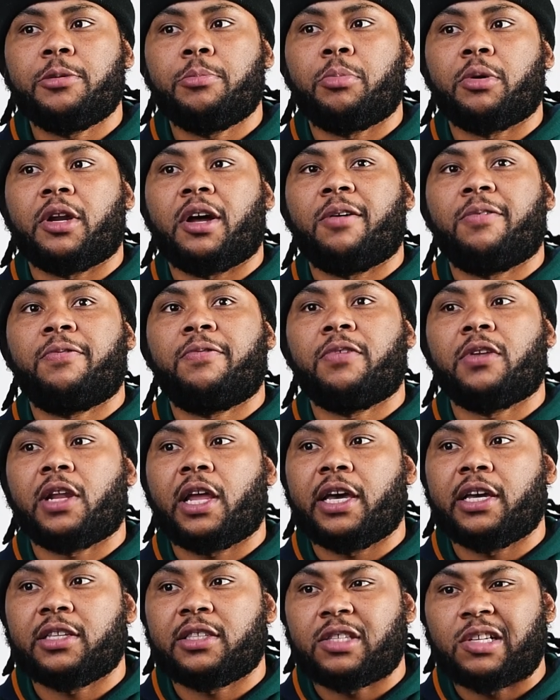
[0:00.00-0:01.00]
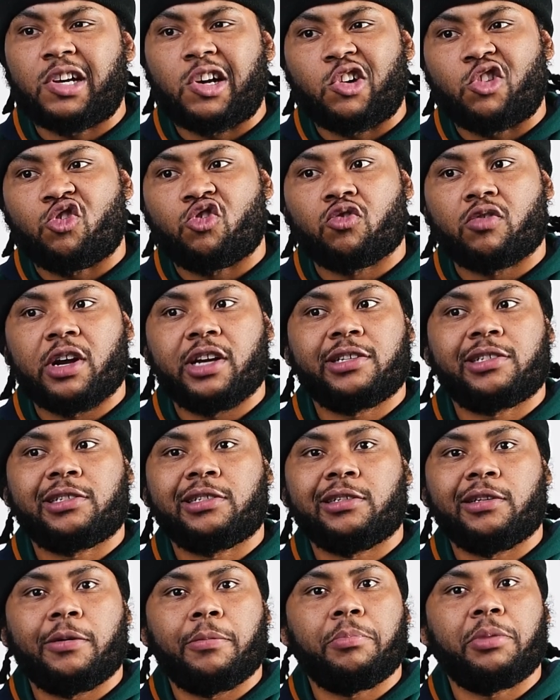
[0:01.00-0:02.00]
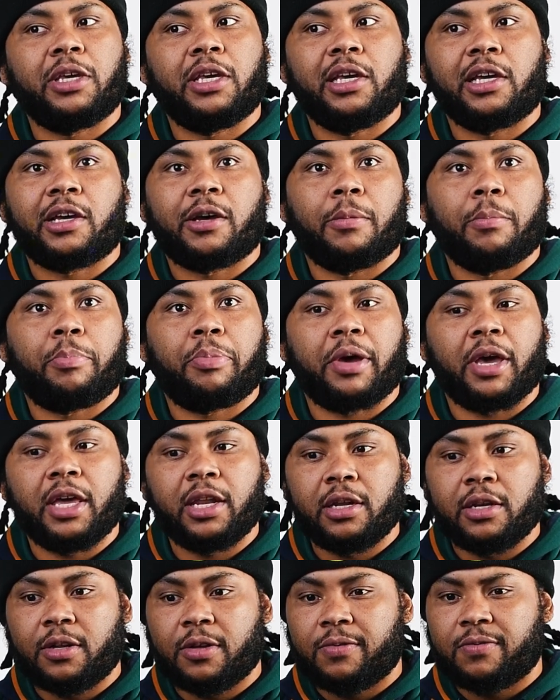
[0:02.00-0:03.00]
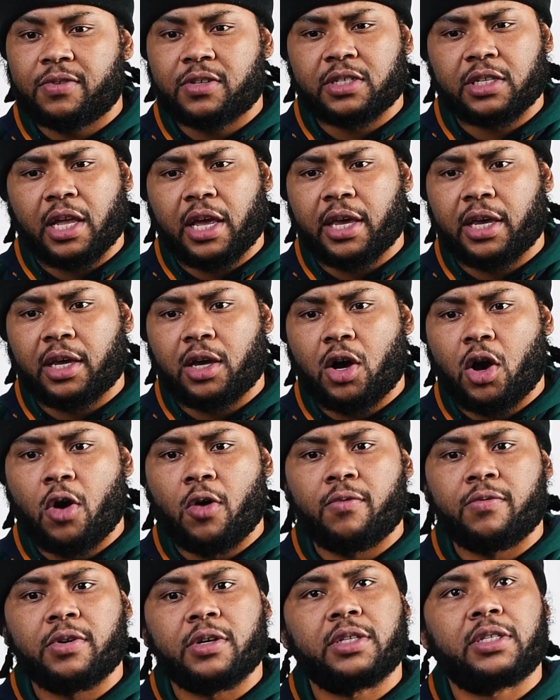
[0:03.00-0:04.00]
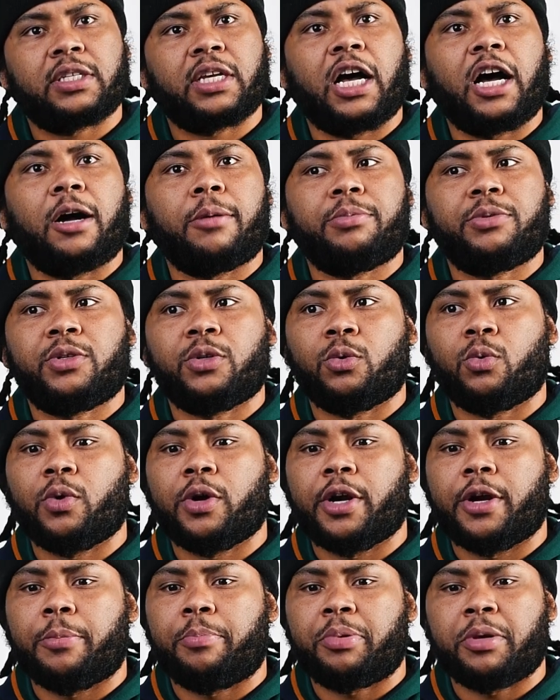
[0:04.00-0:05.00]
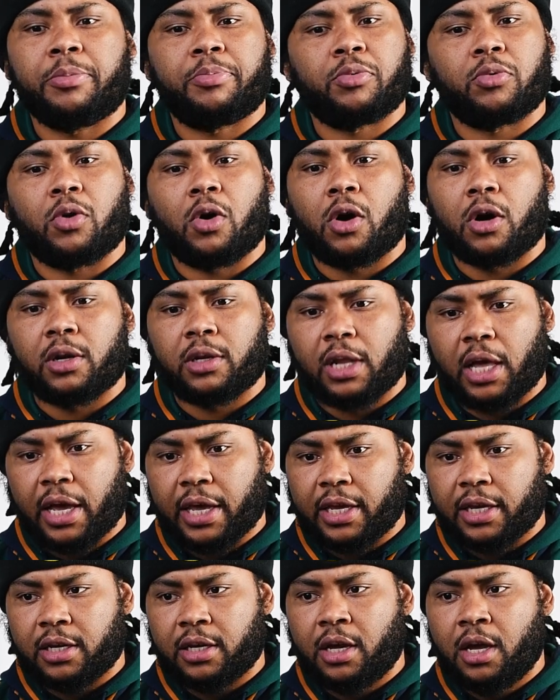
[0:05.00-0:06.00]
but I feel like the aggression of being competitive is like over the top to where people are like